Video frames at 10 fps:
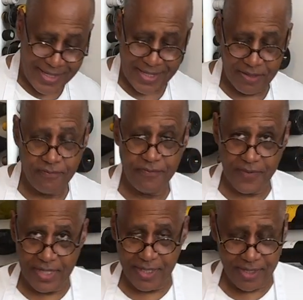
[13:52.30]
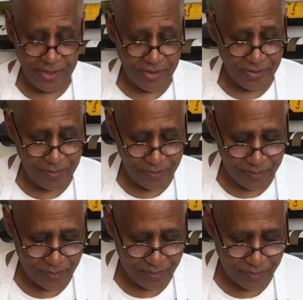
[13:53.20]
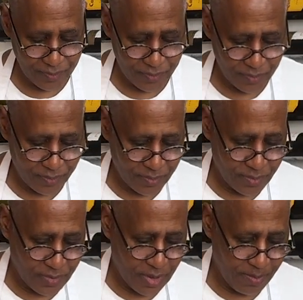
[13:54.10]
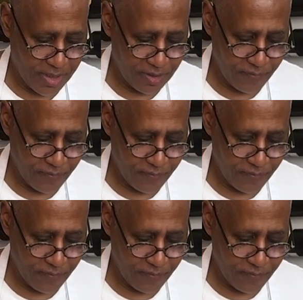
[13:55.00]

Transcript: And the final amount of